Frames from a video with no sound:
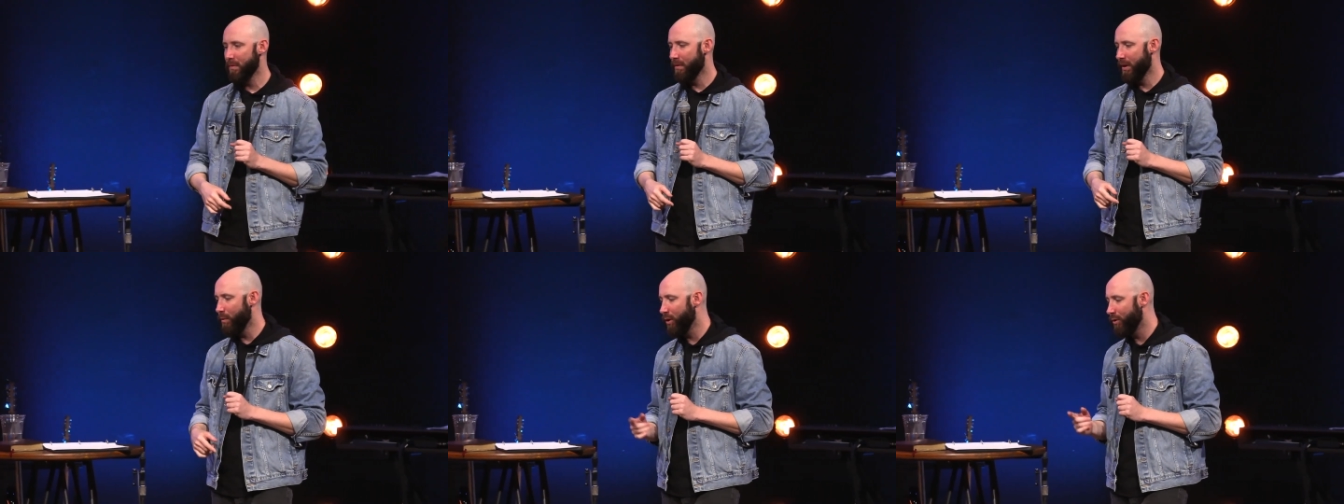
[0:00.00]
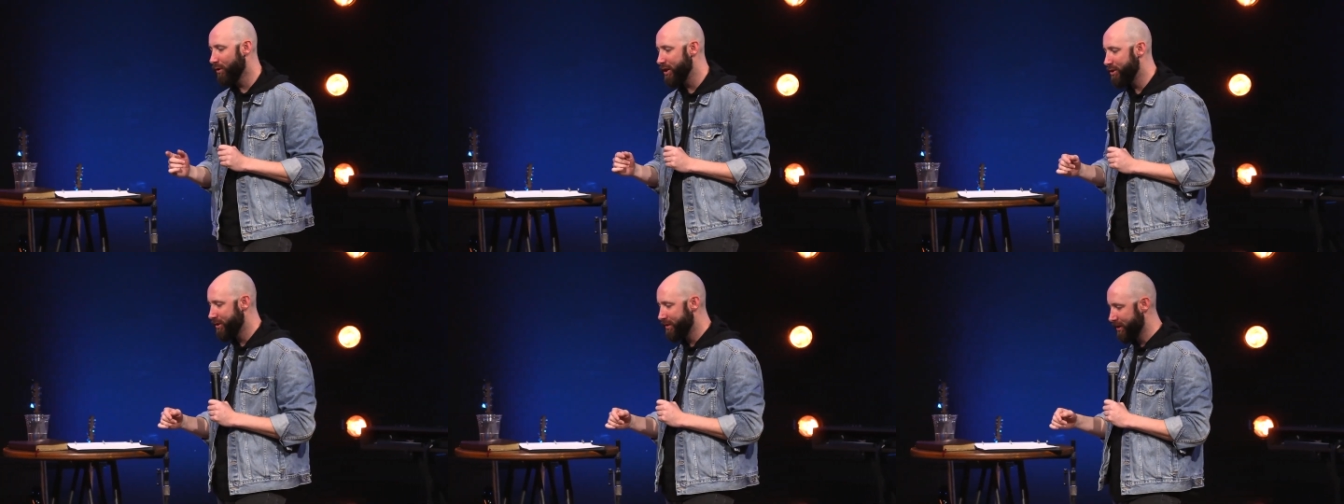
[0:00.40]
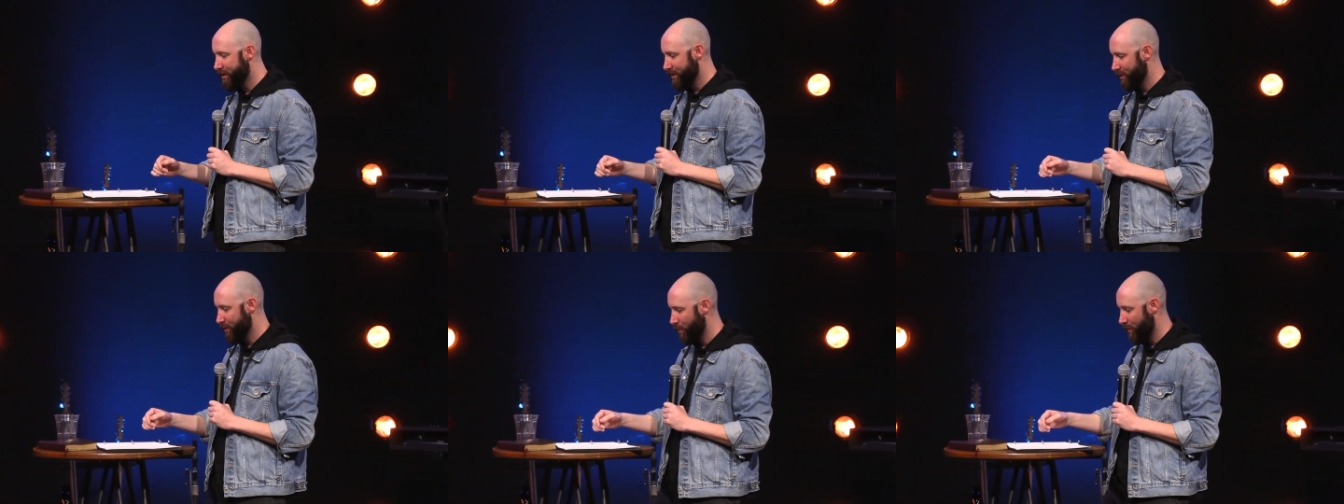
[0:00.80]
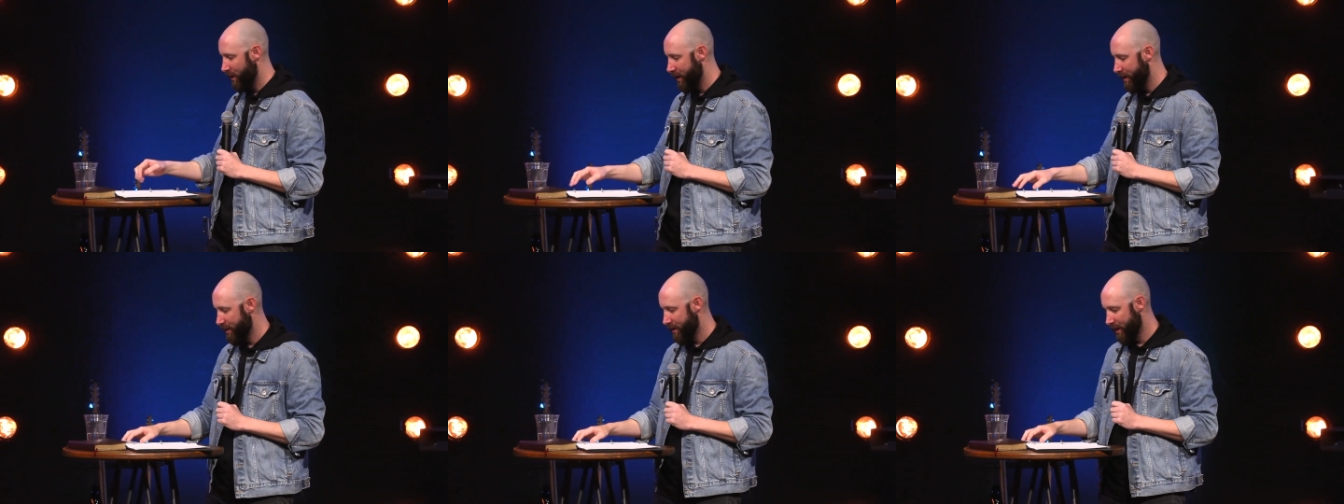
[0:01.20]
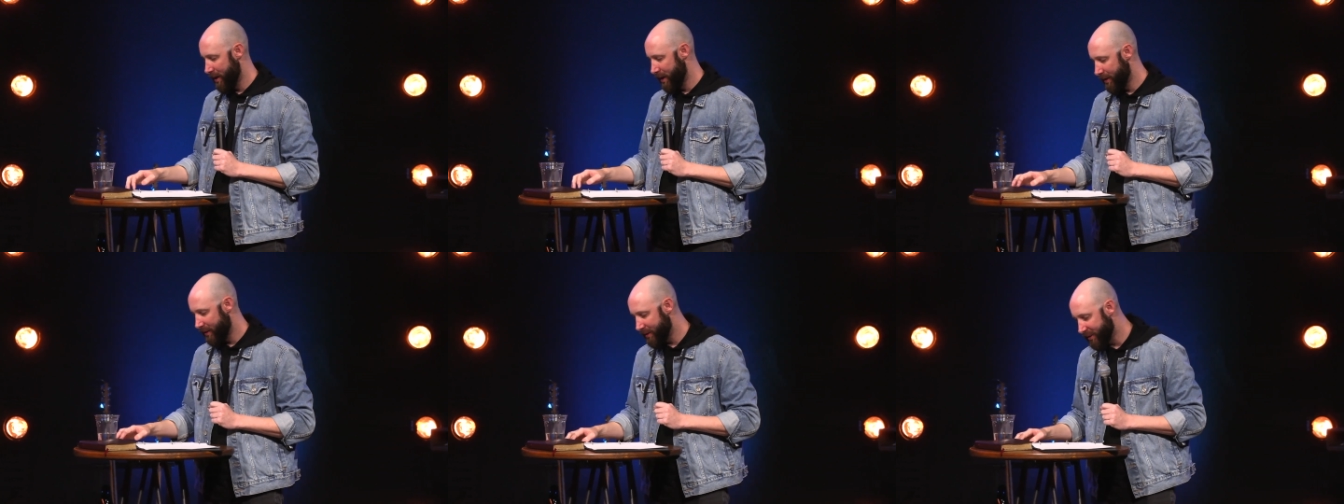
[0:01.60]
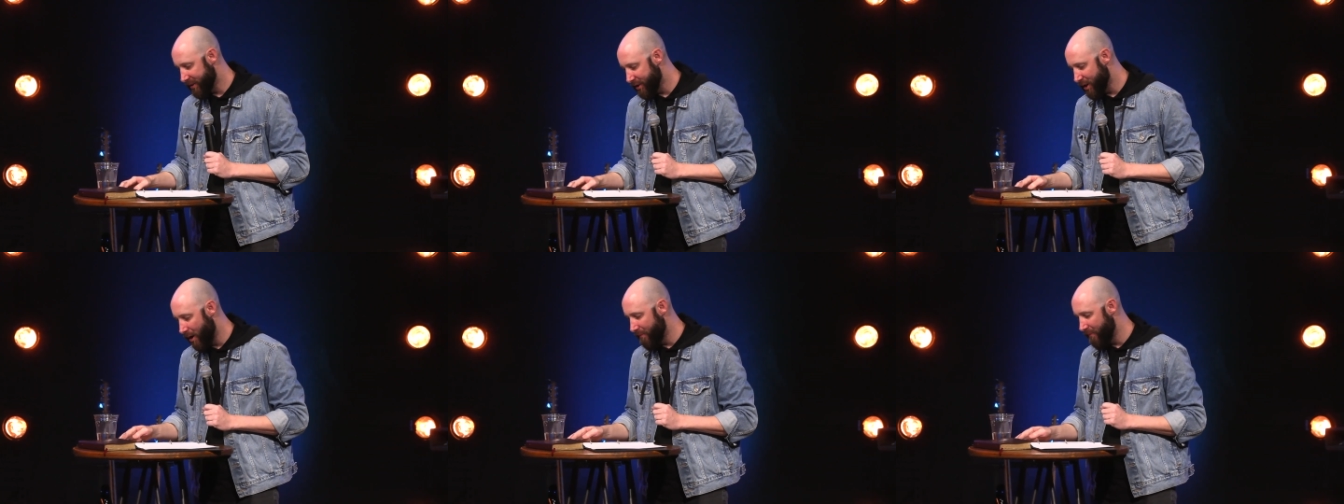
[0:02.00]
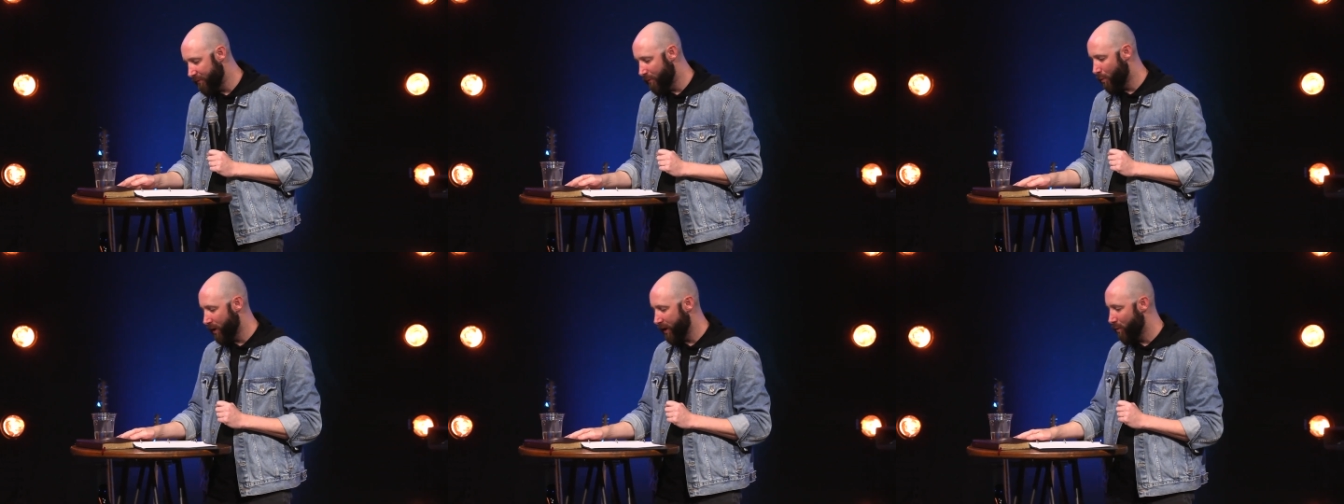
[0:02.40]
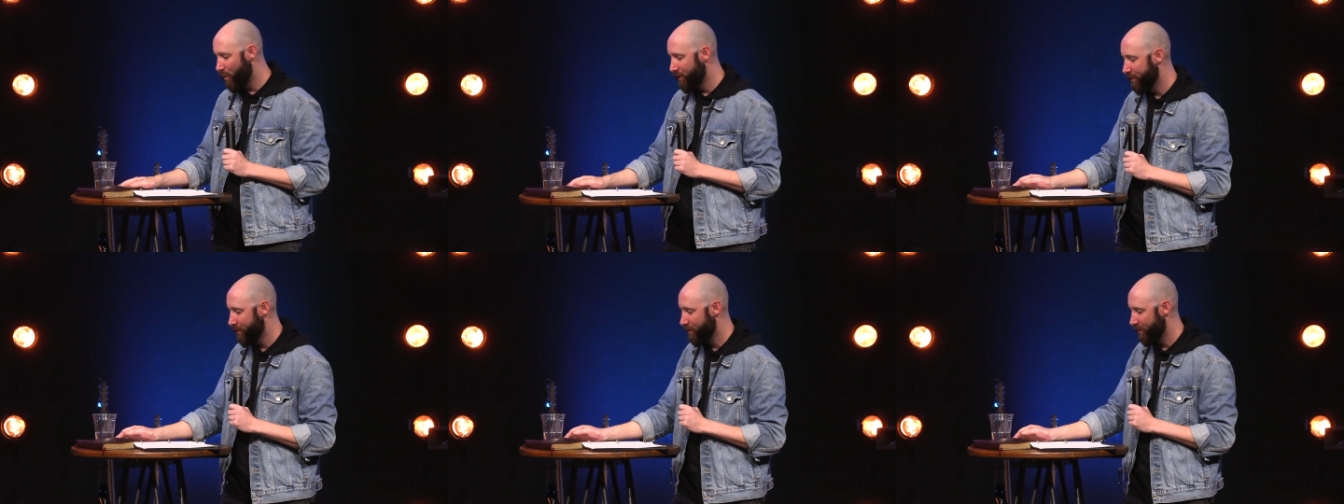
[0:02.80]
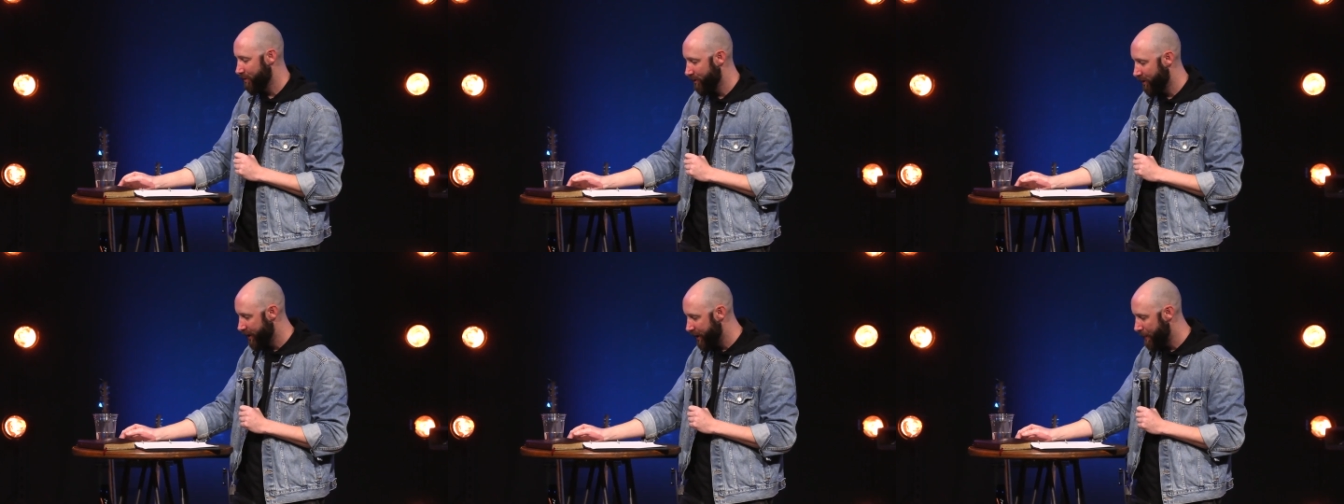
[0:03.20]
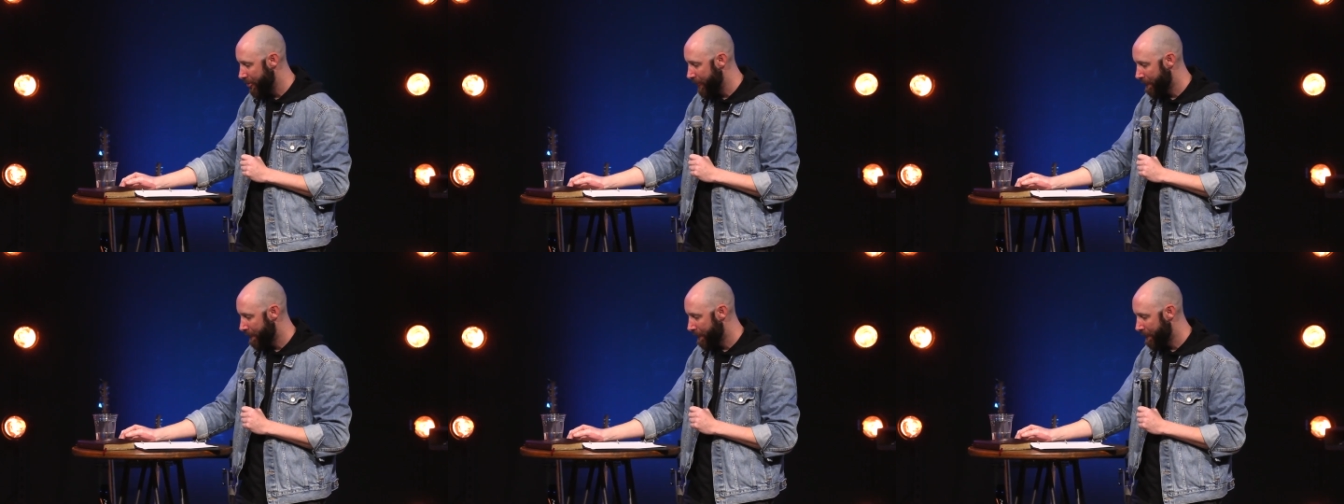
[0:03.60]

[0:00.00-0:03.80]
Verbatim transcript: I want to read you this story. This is Psalm 41 through 3.